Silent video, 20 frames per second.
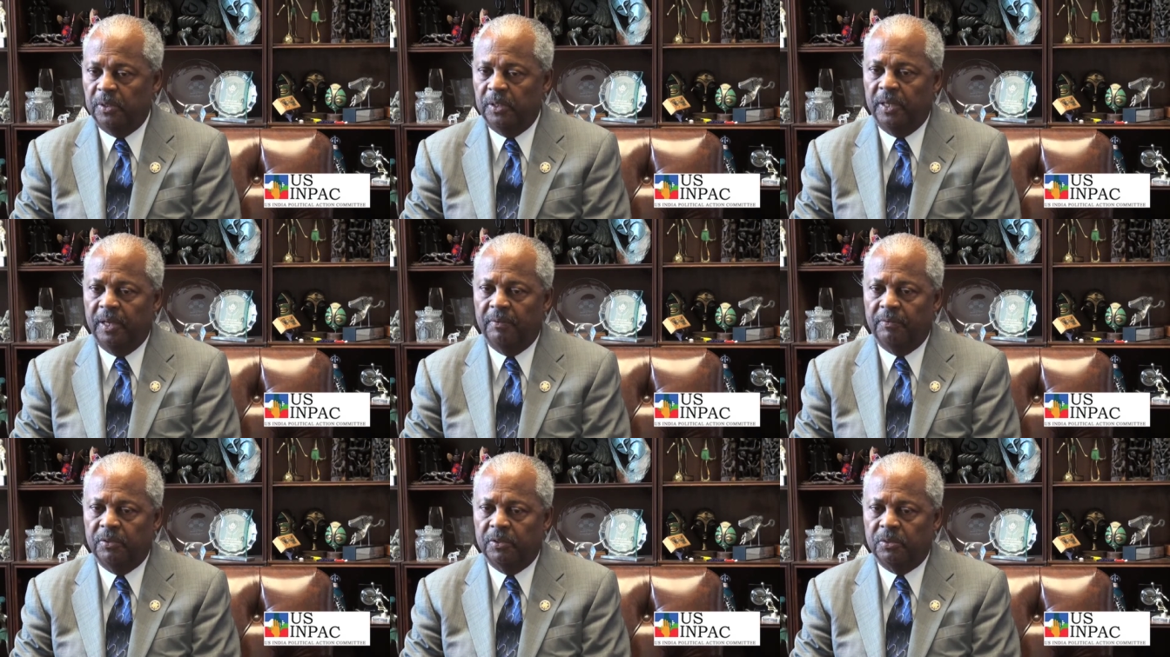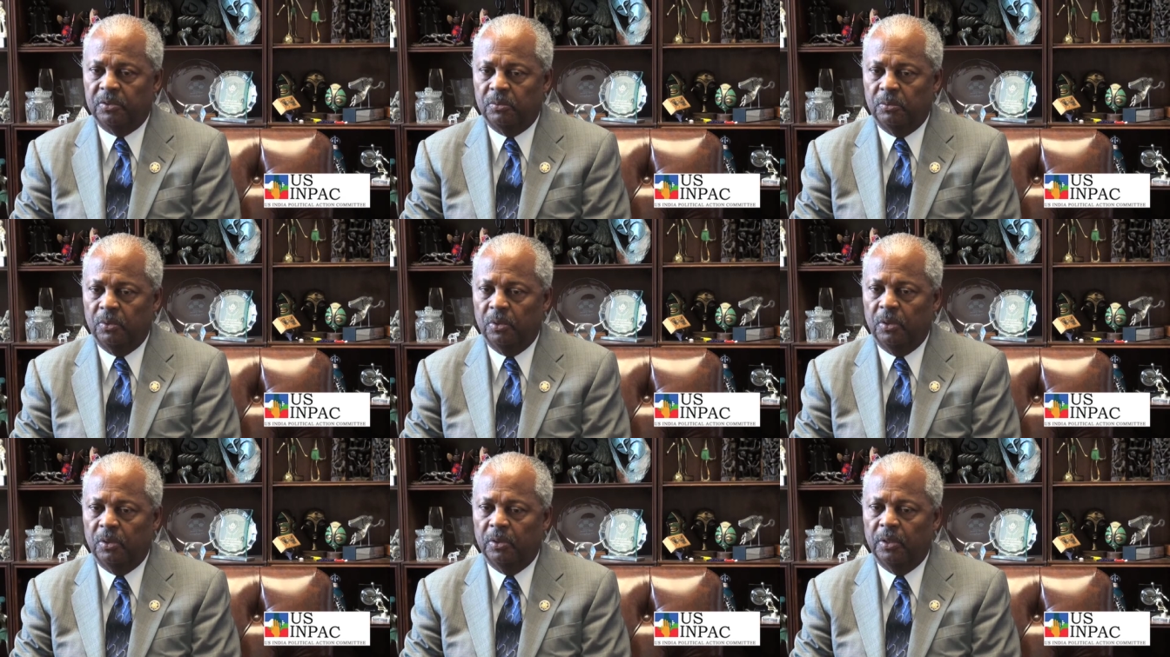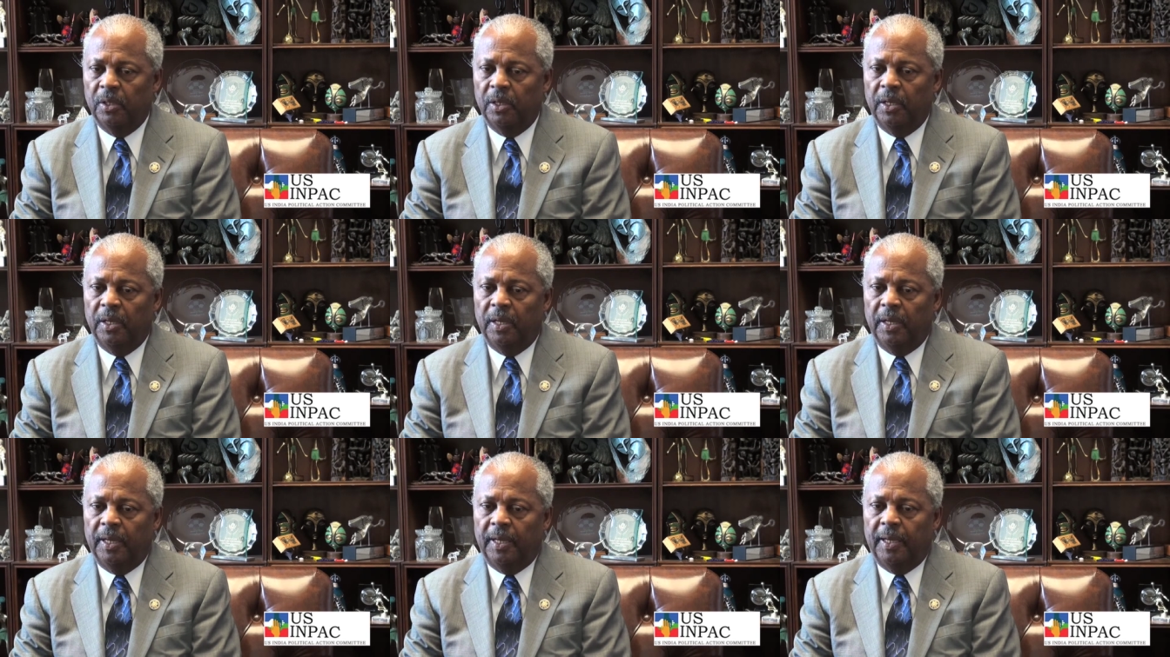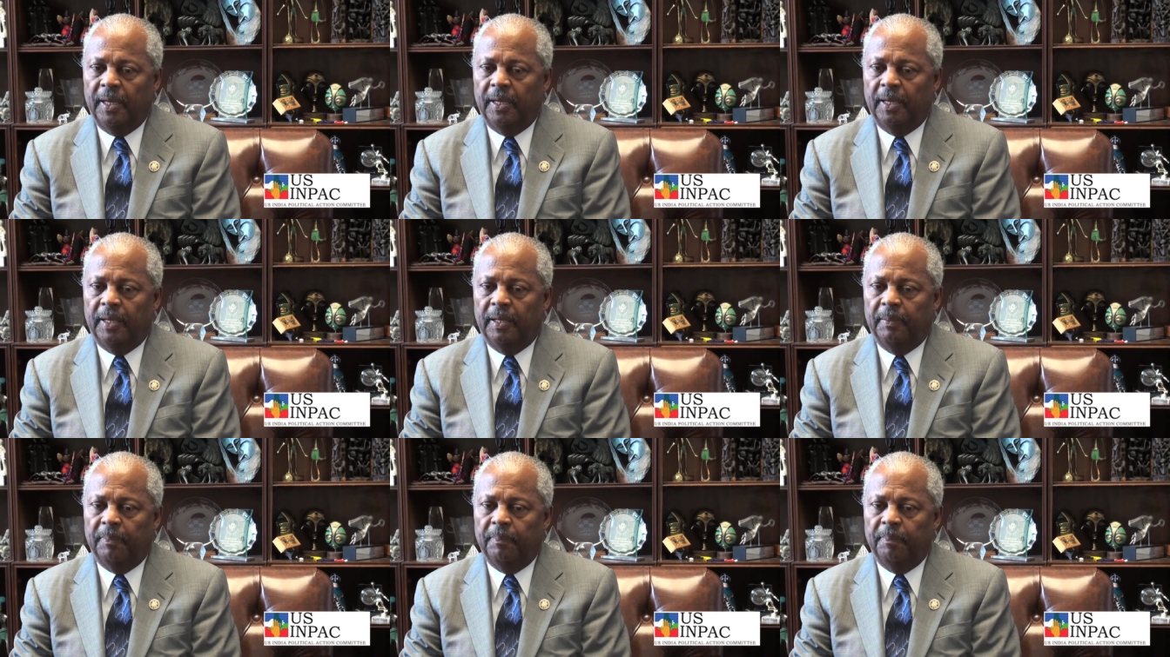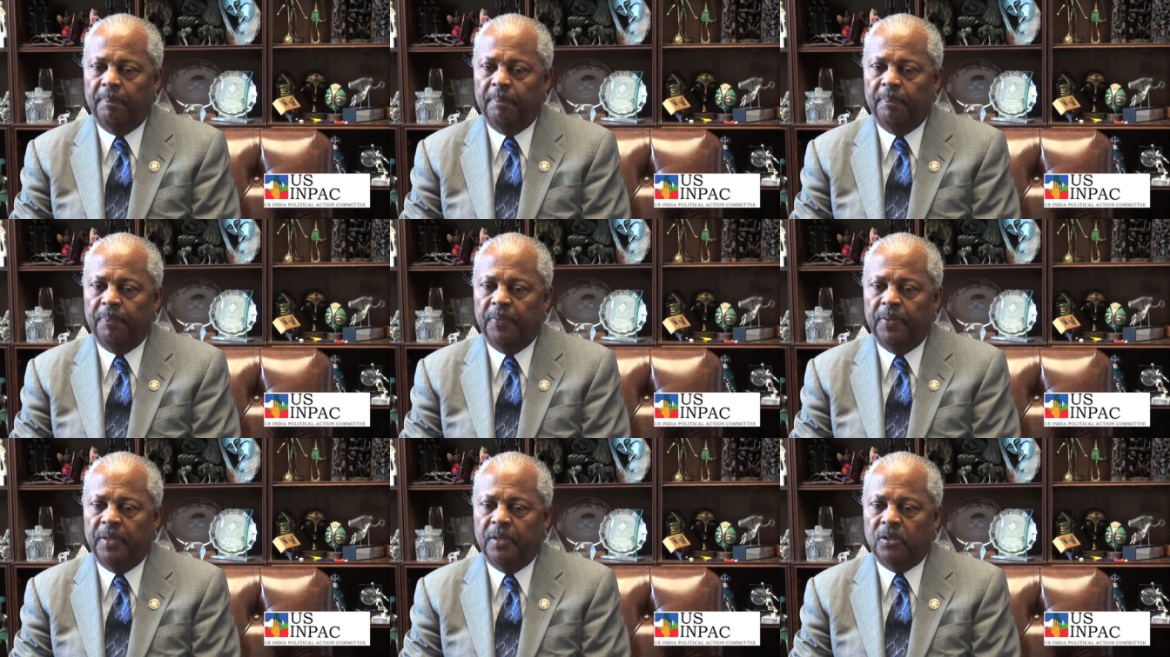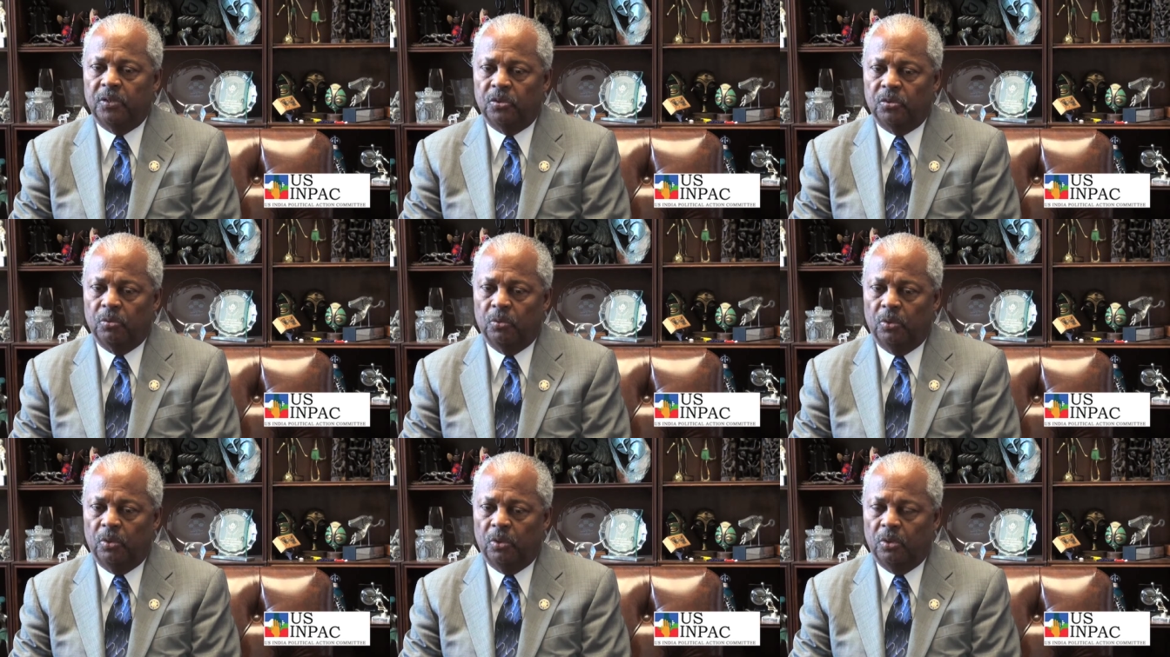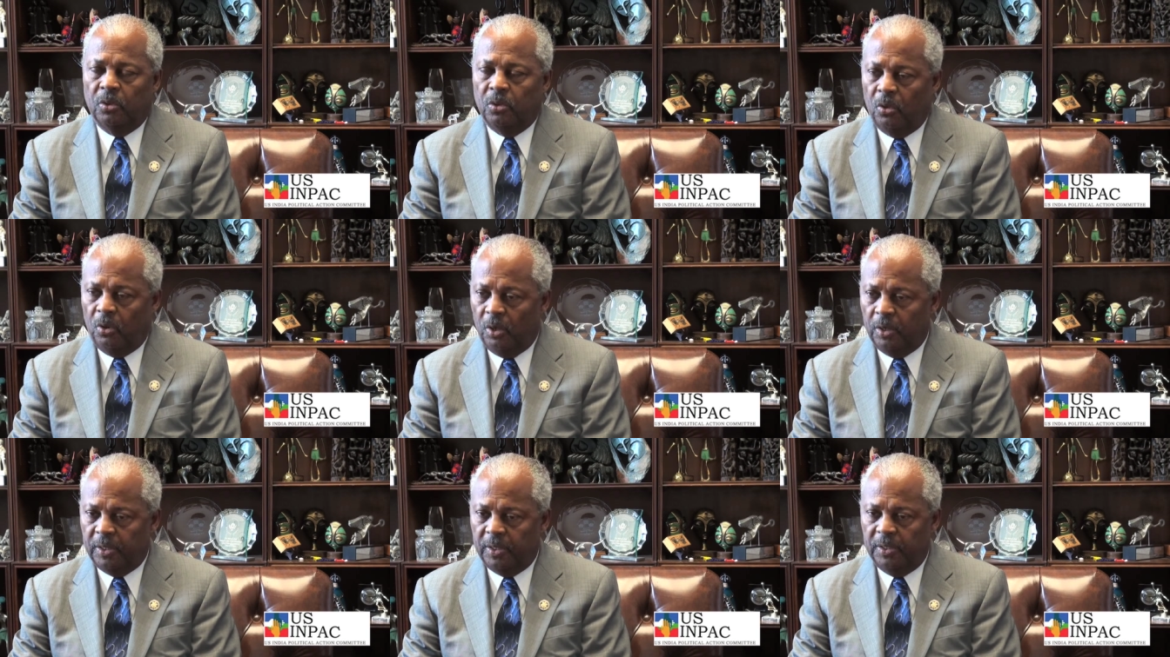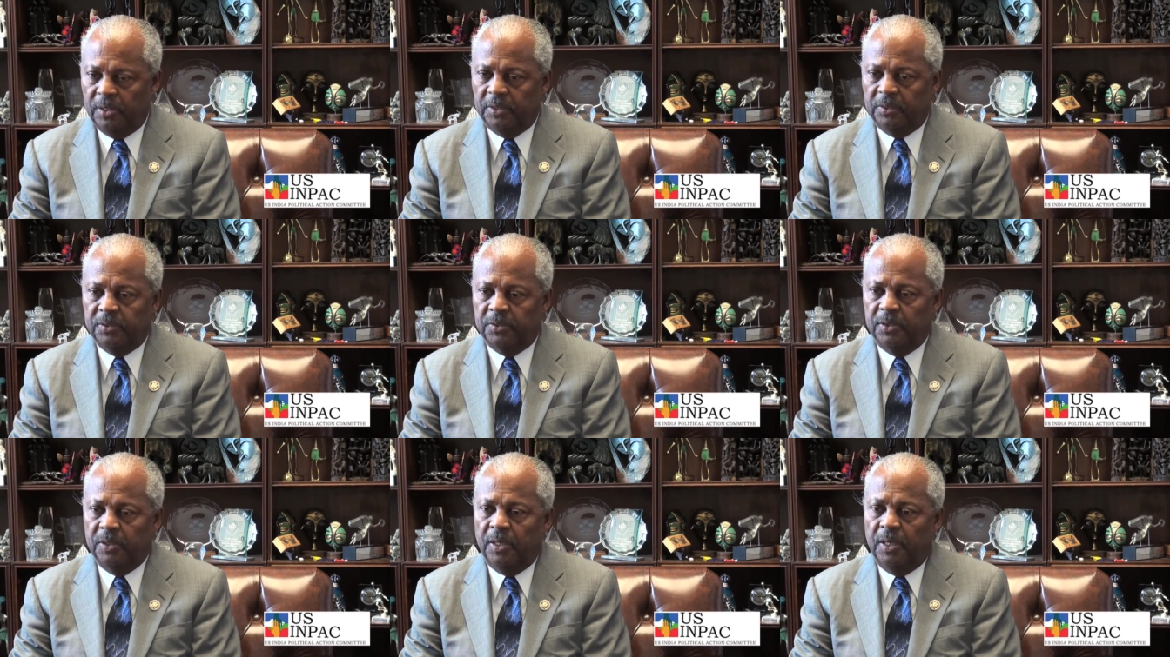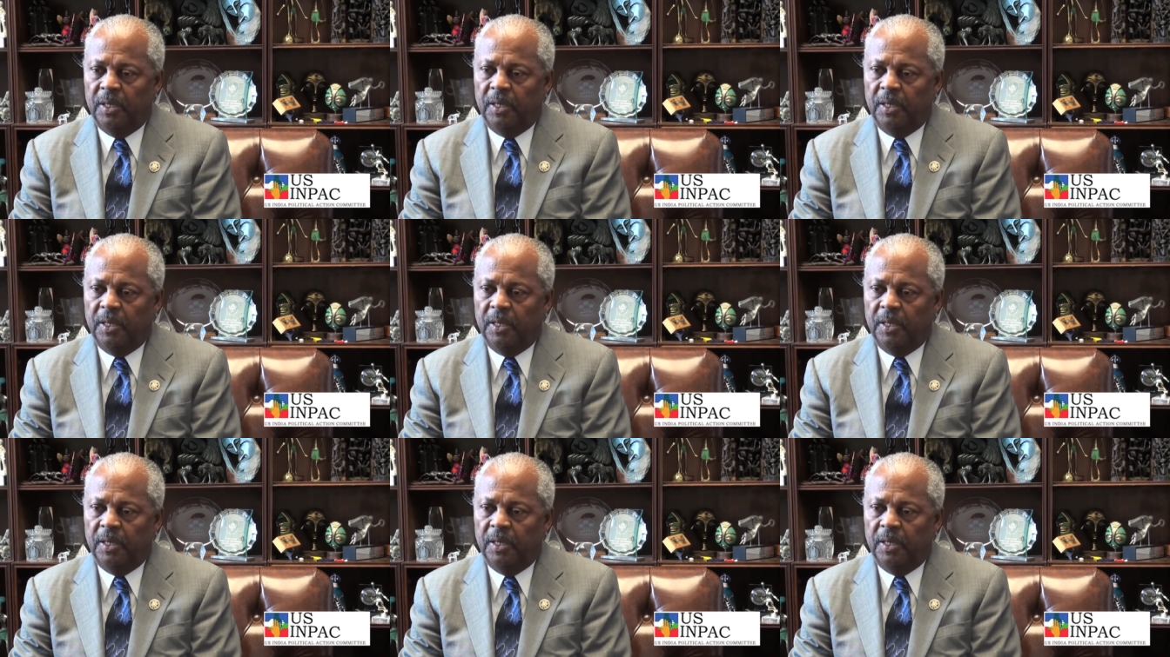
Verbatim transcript: They have a strong, um, strong caucus.